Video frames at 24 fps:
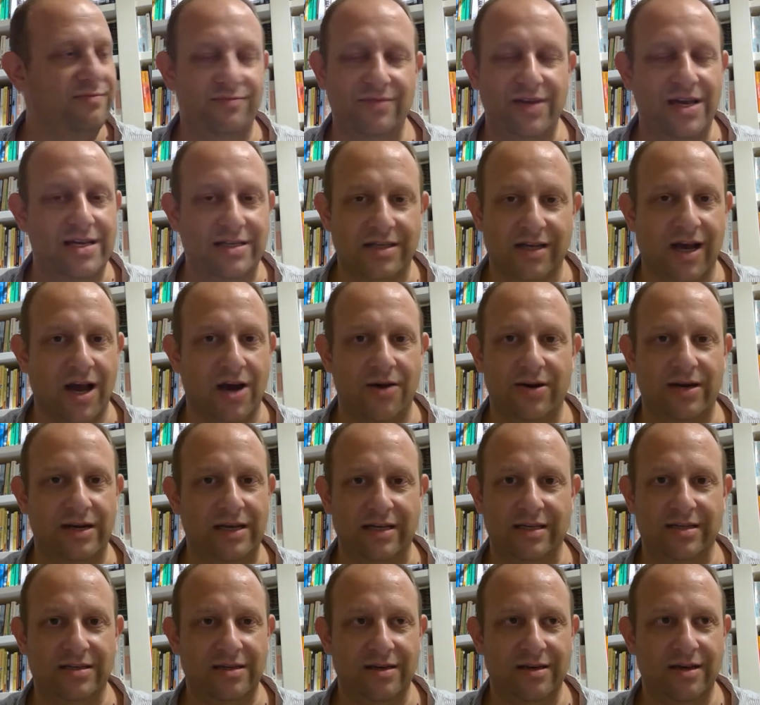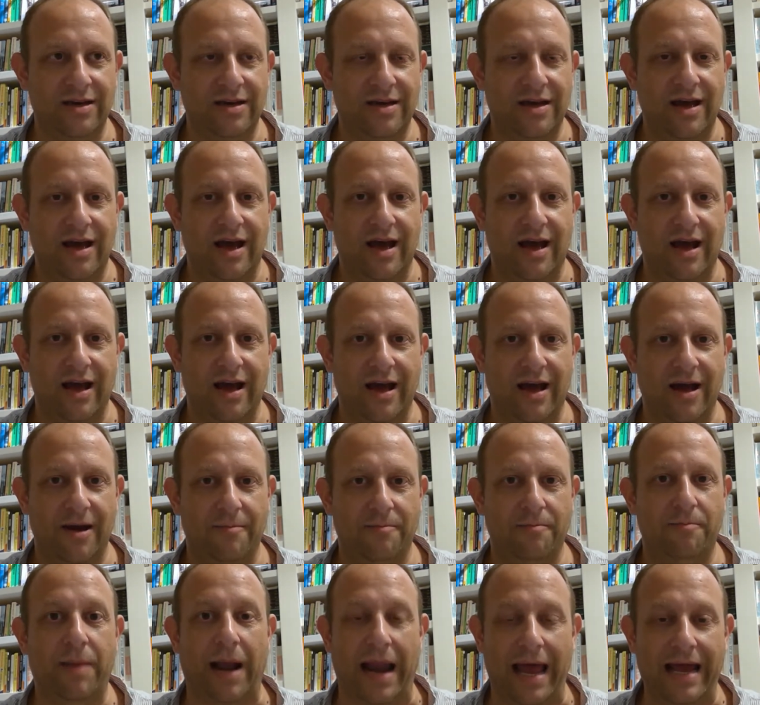years ago at least,
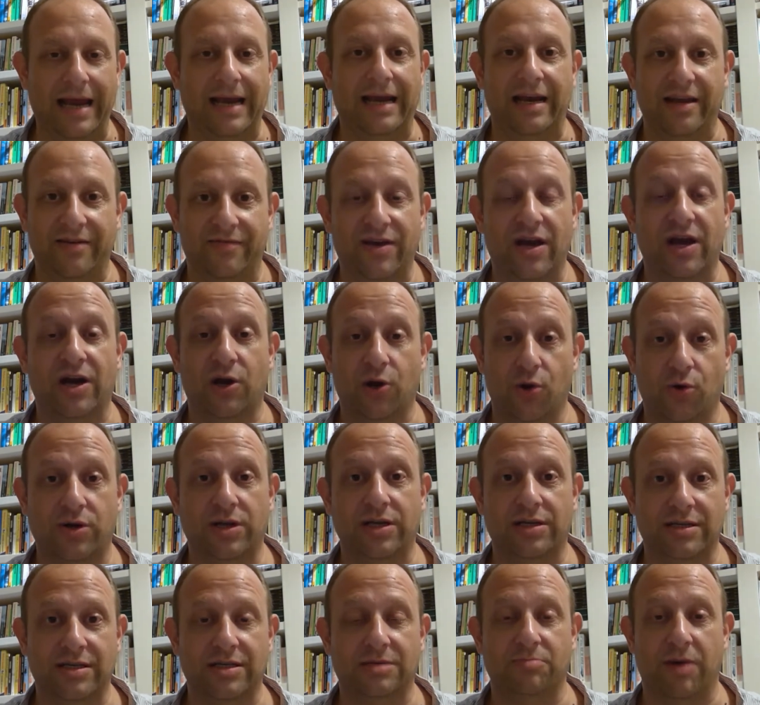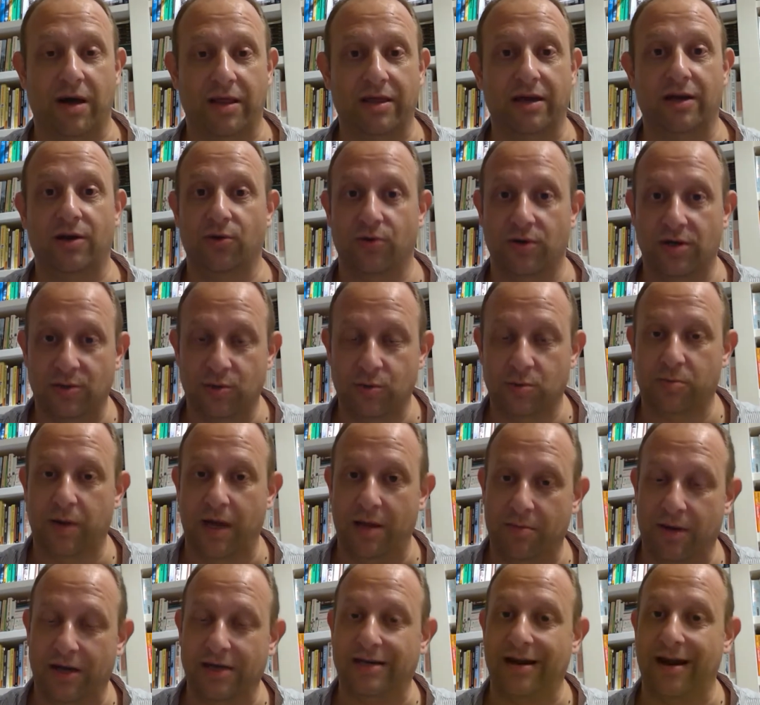played Livia, Claudius's mother. Claudius was played
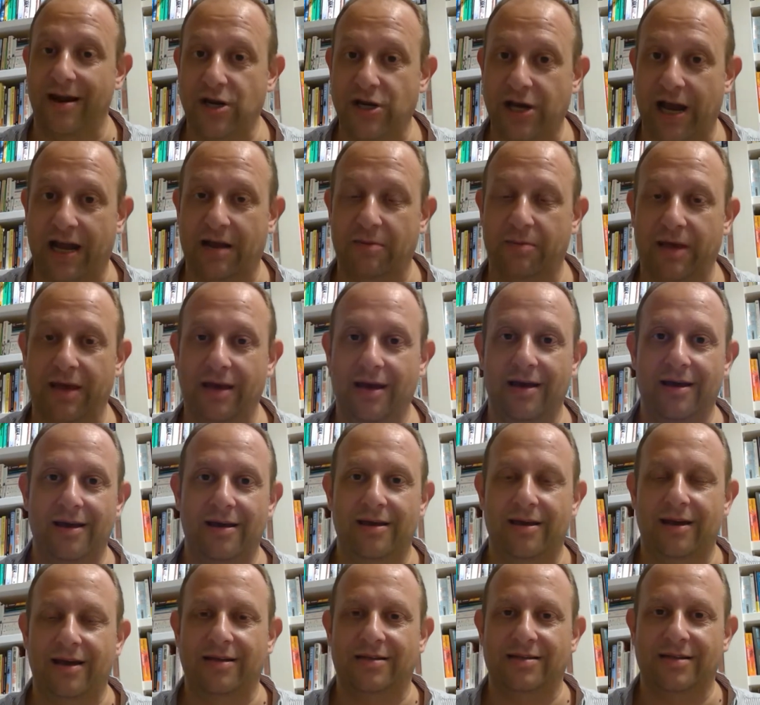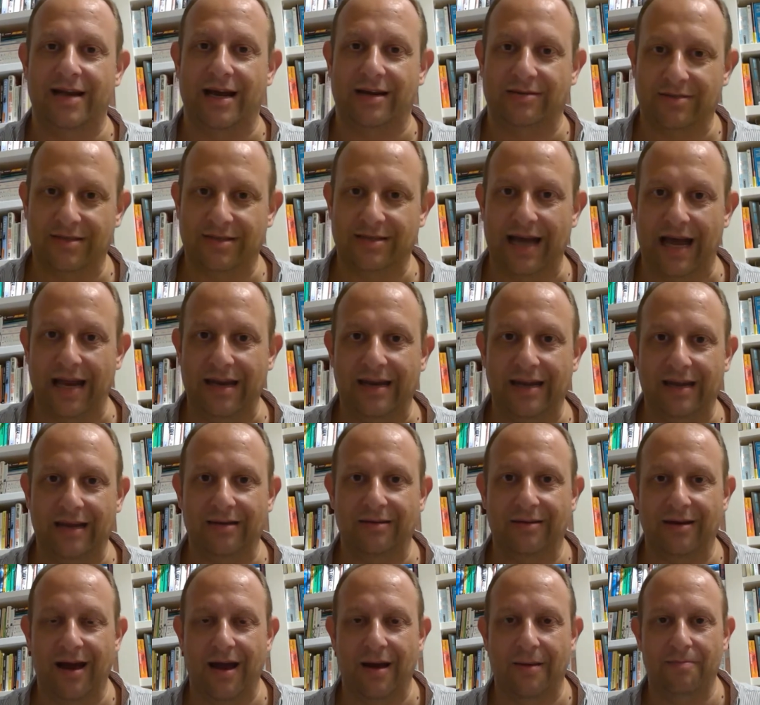by Derek Jacobi. It's an outstanding
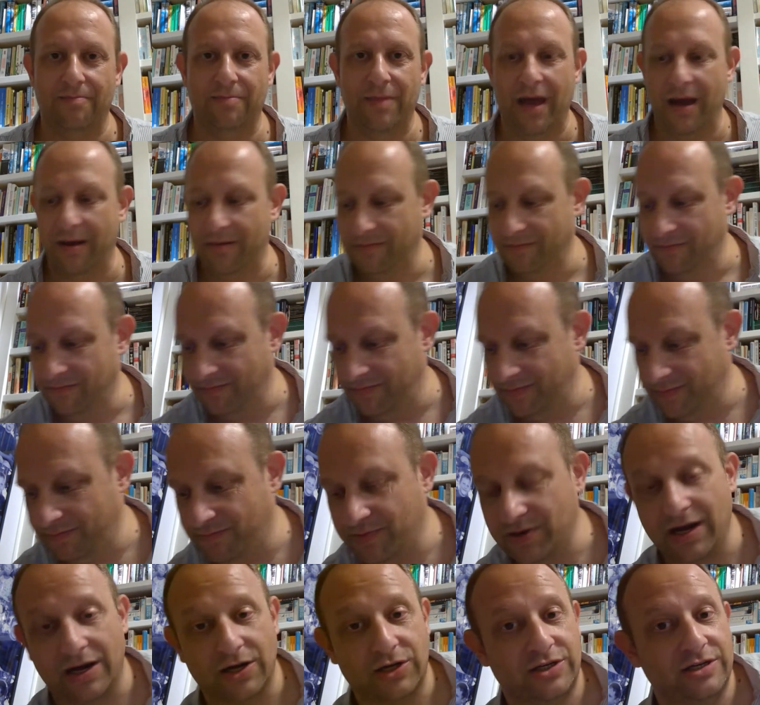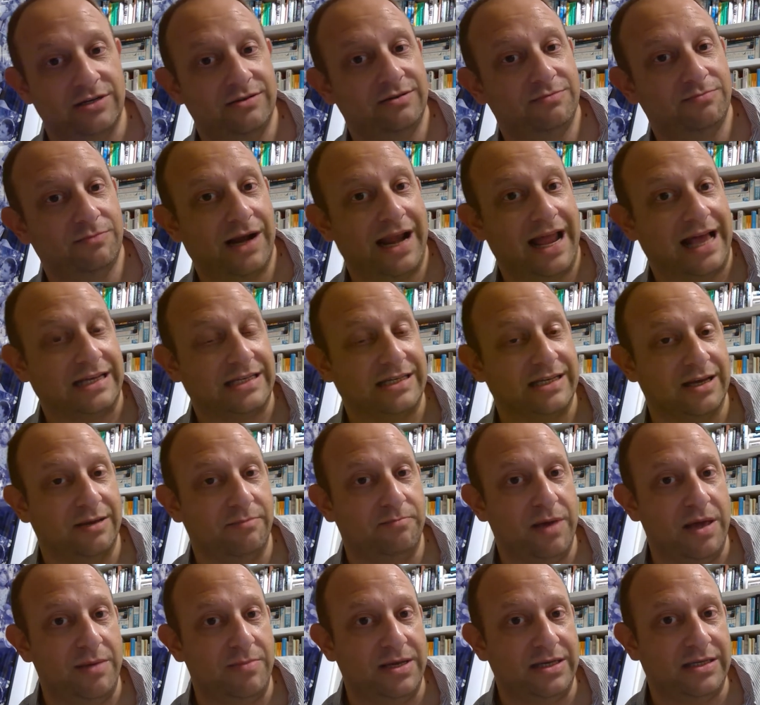production, classic
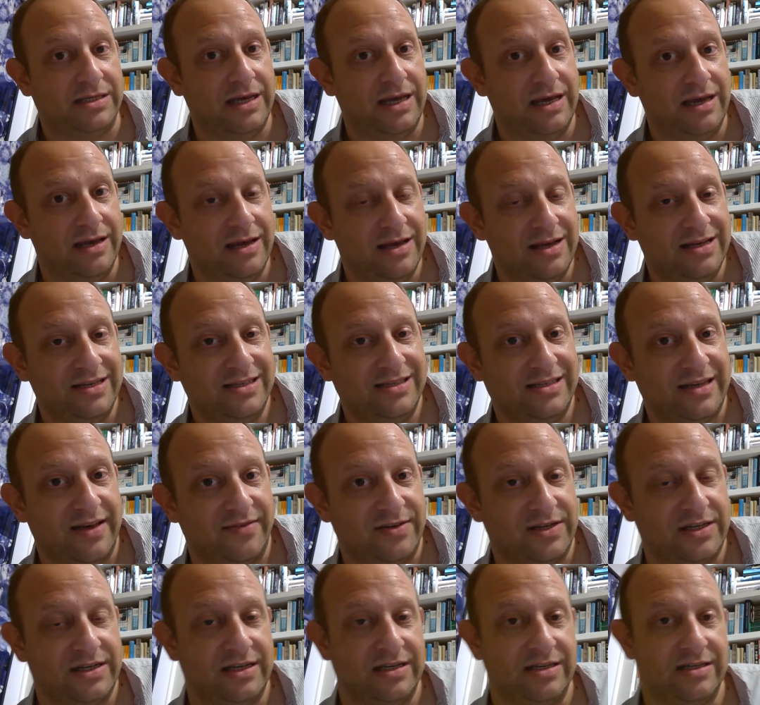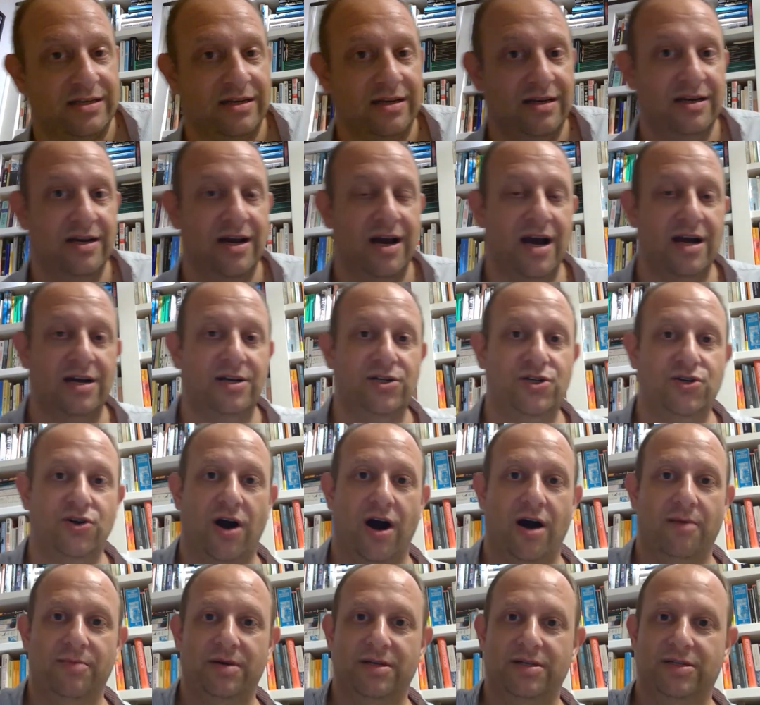BBC 70s
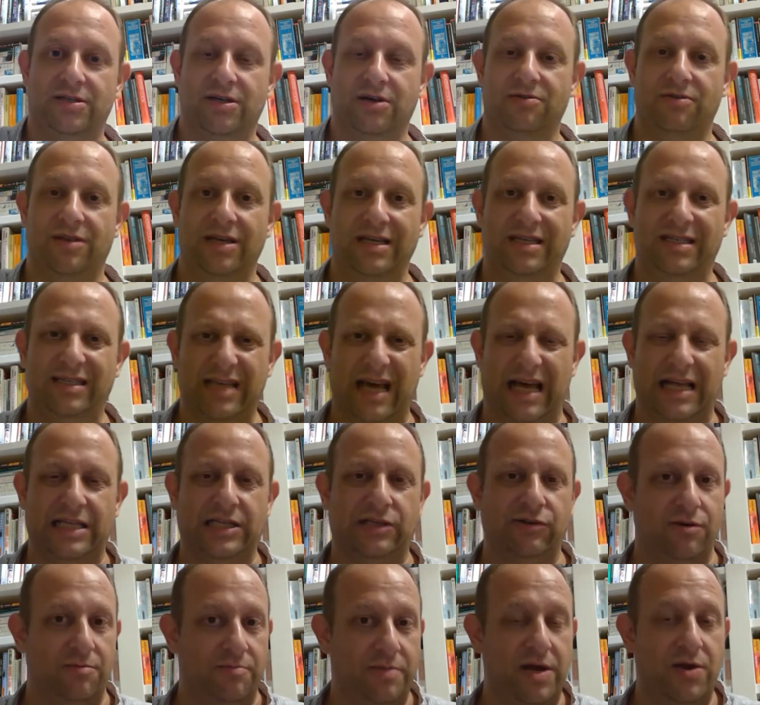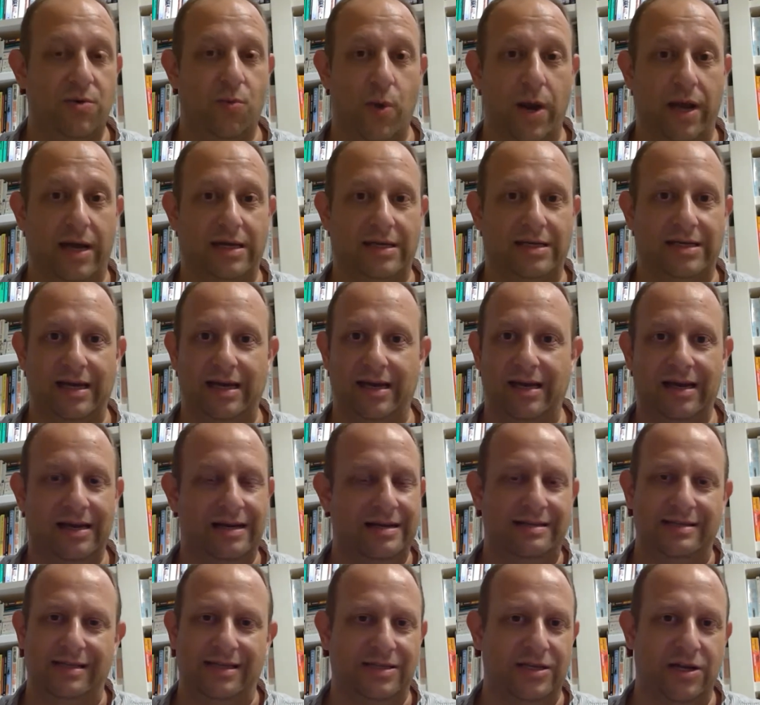drama, so the sets are a bit rickety.
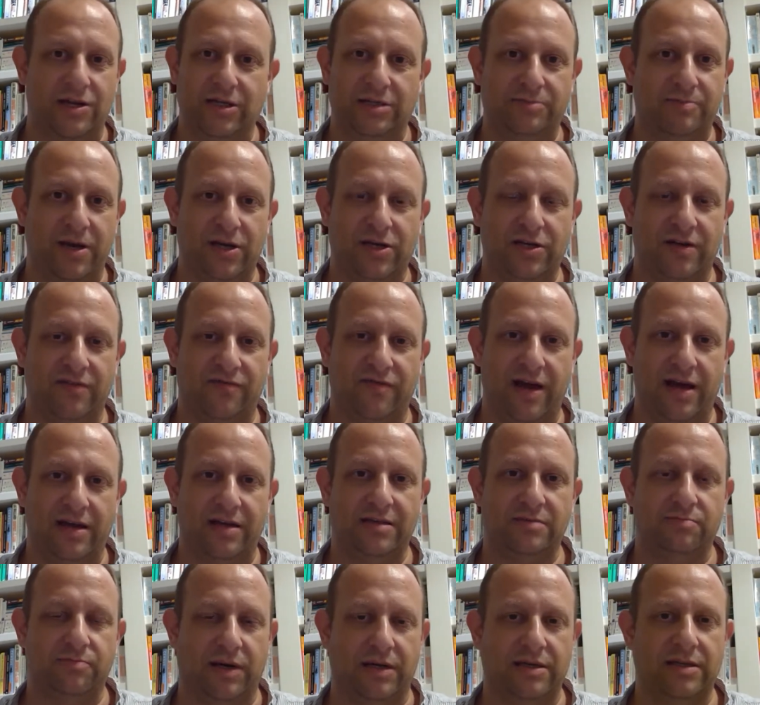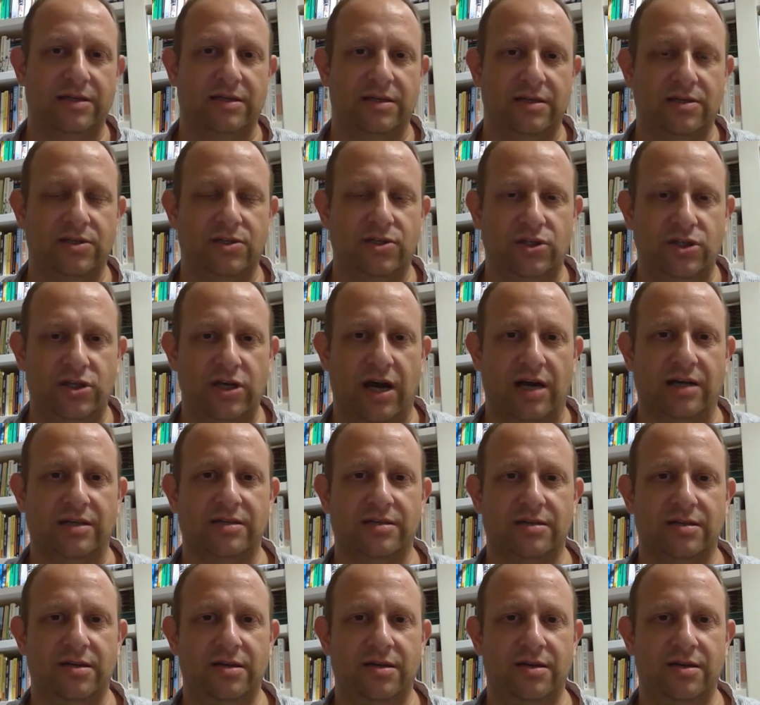There's no special effects, but it is just